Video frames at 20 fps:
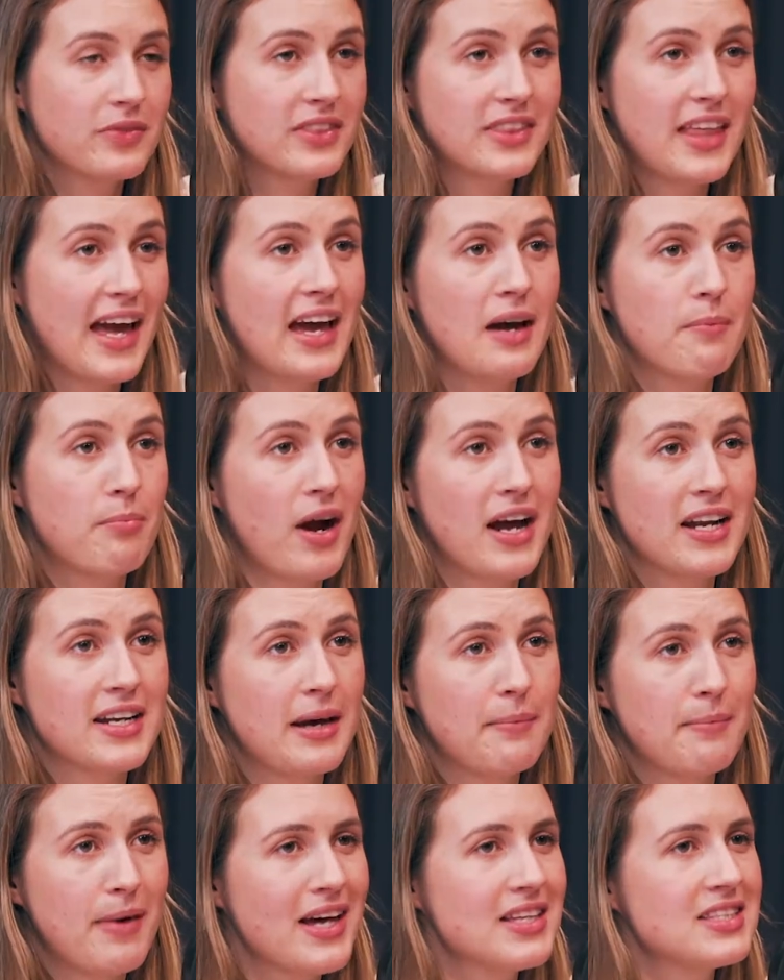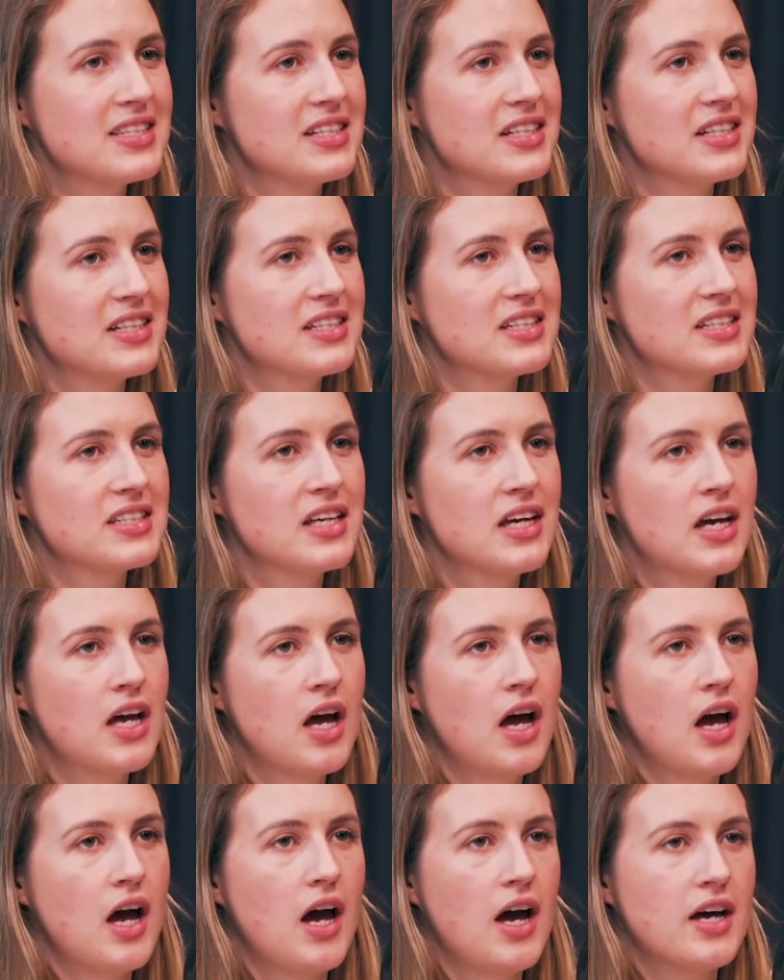They're brand ambassadors.
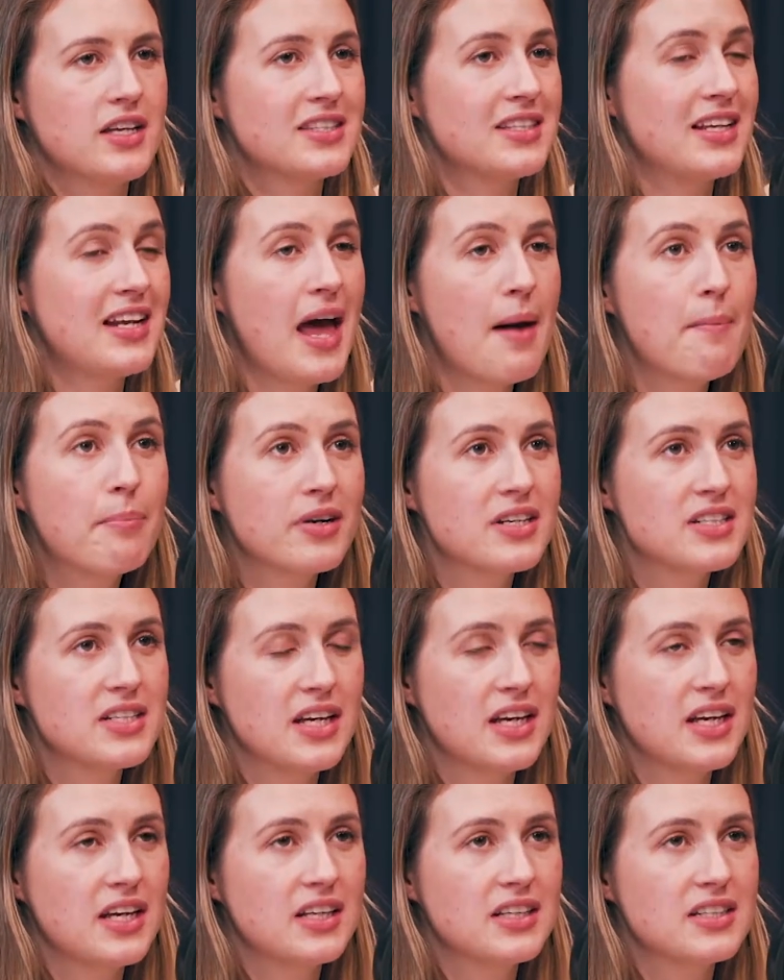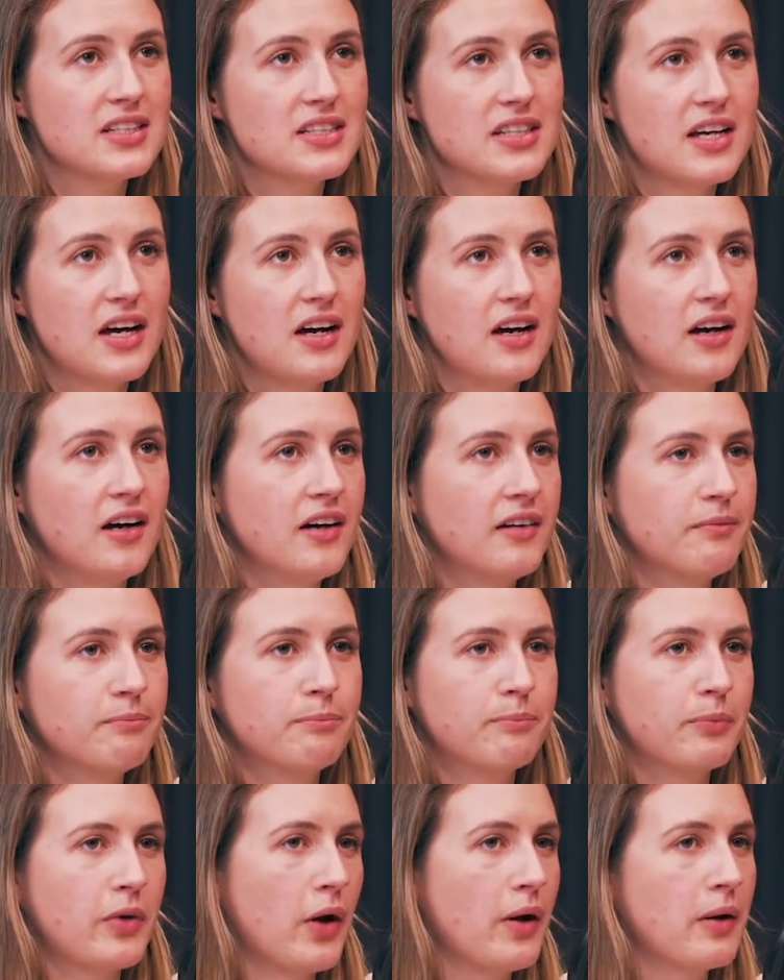Celebrities
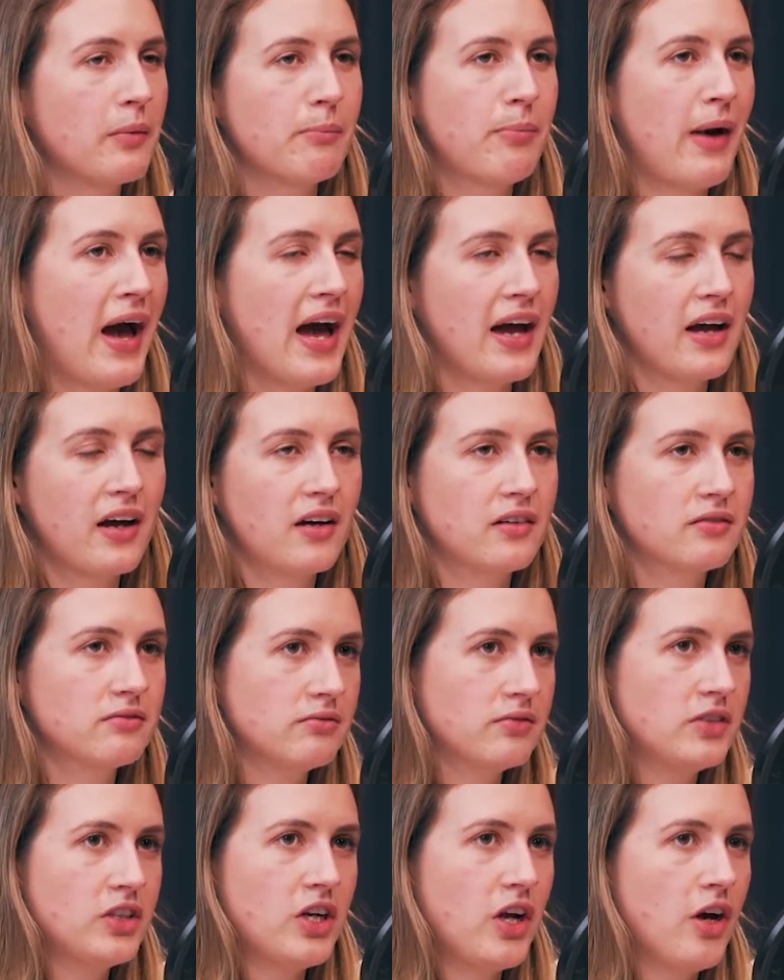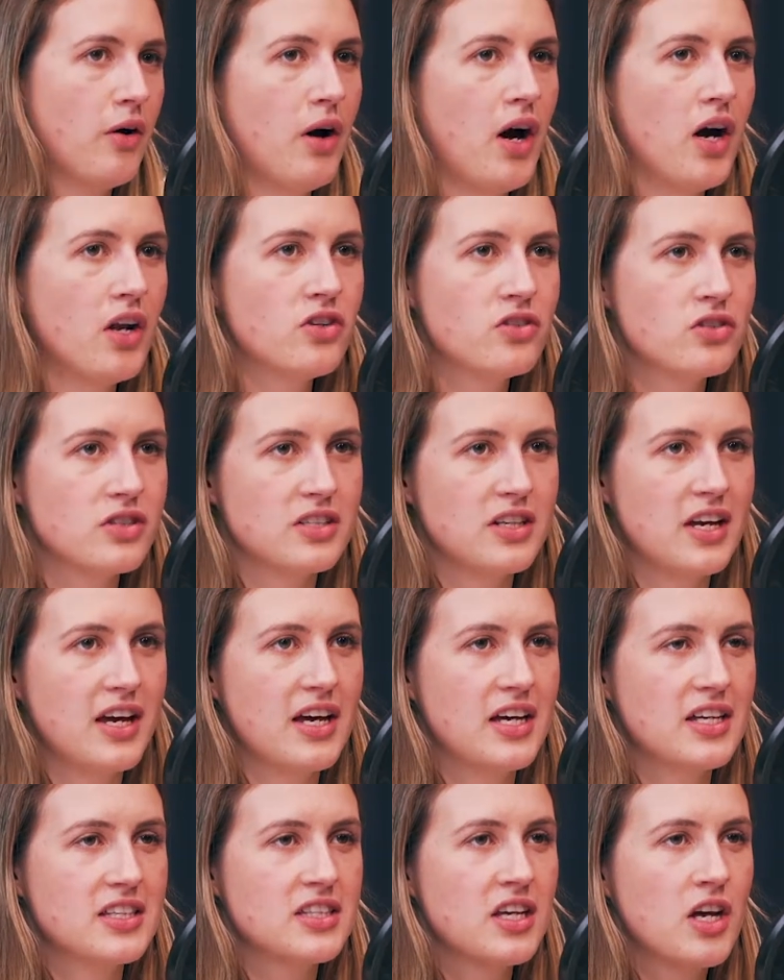going back 100
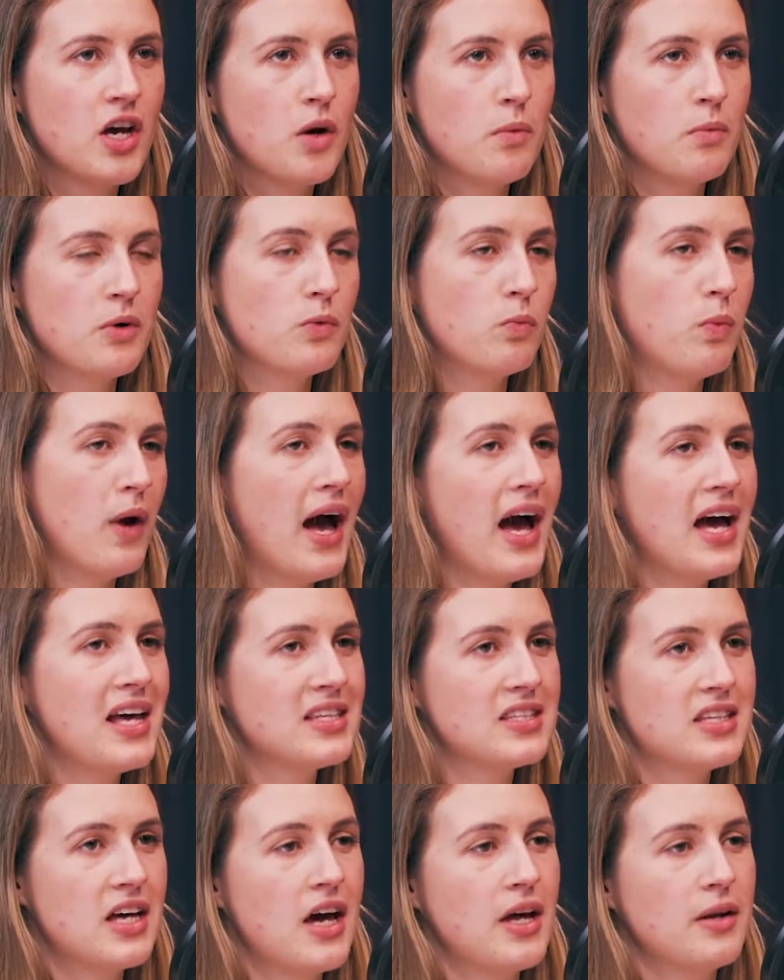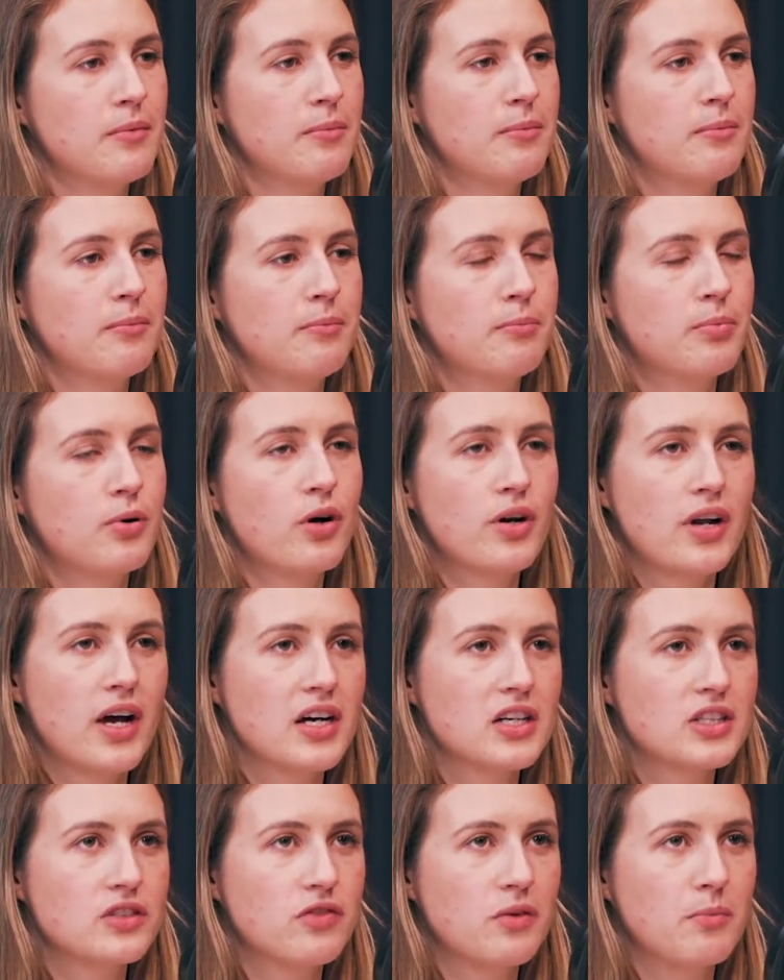years would wear certain
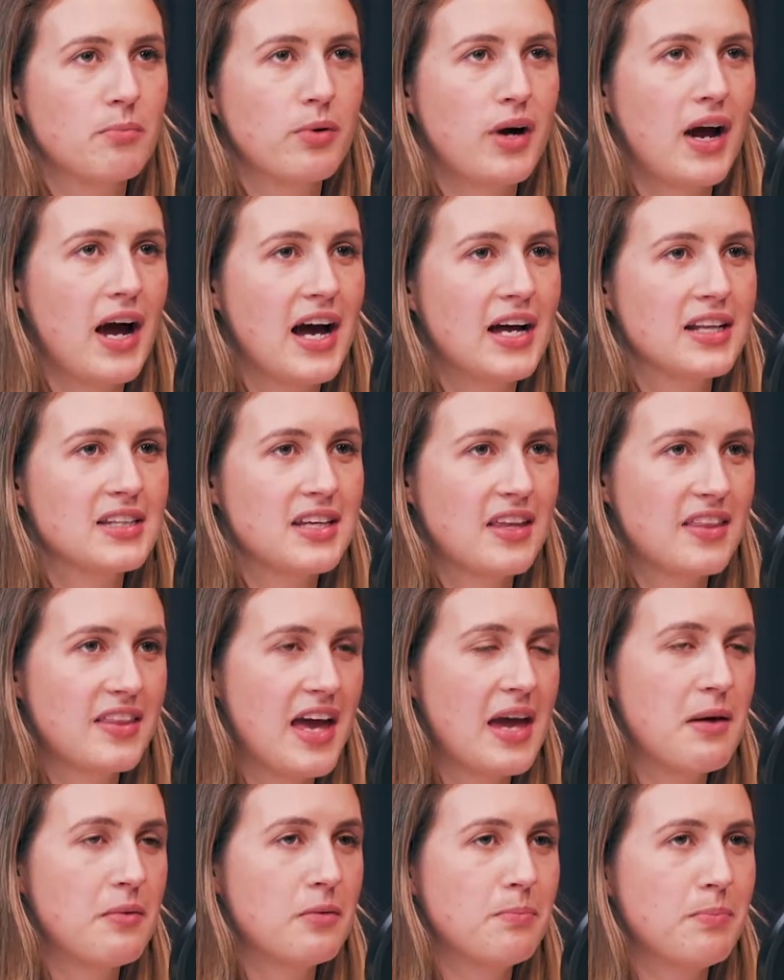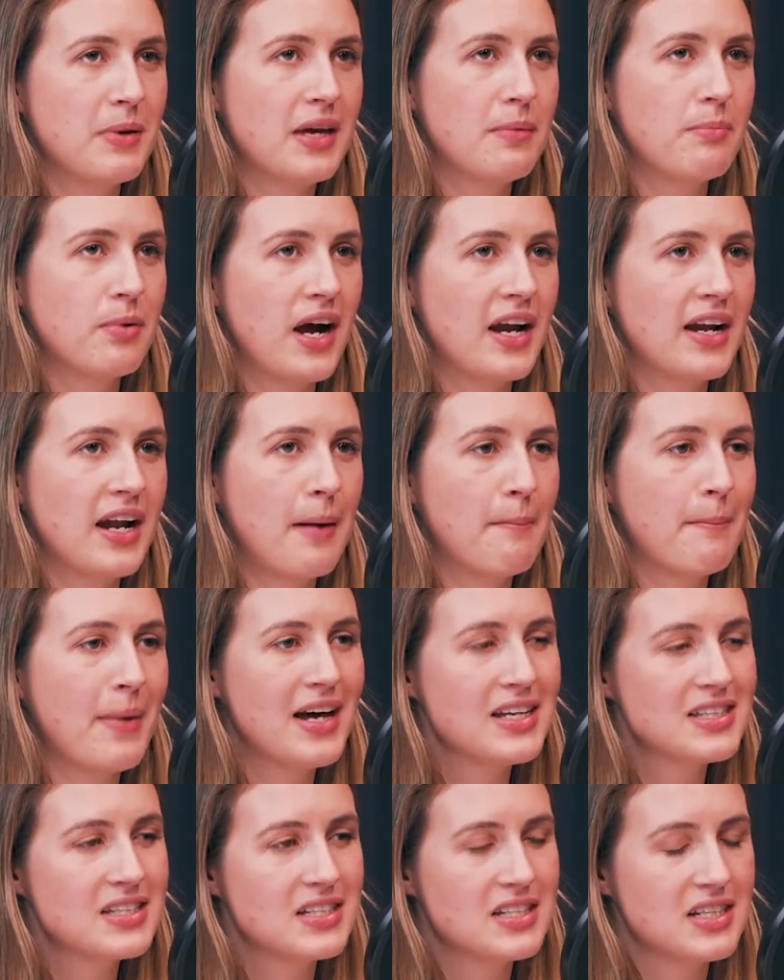products from brands and they would be brand
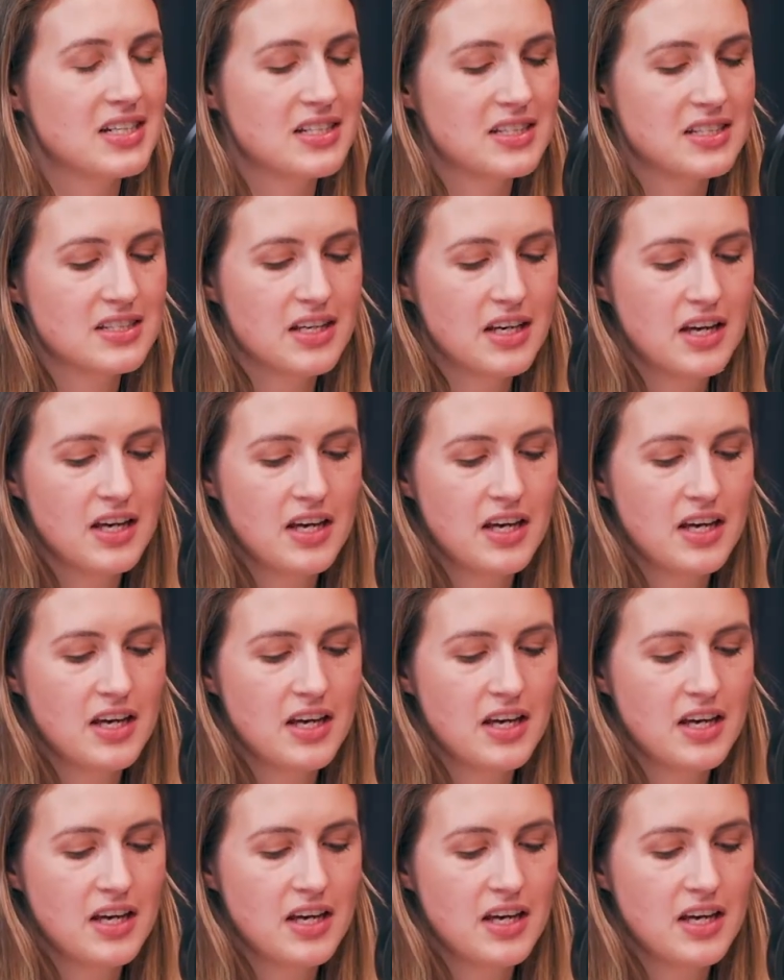ambassadors.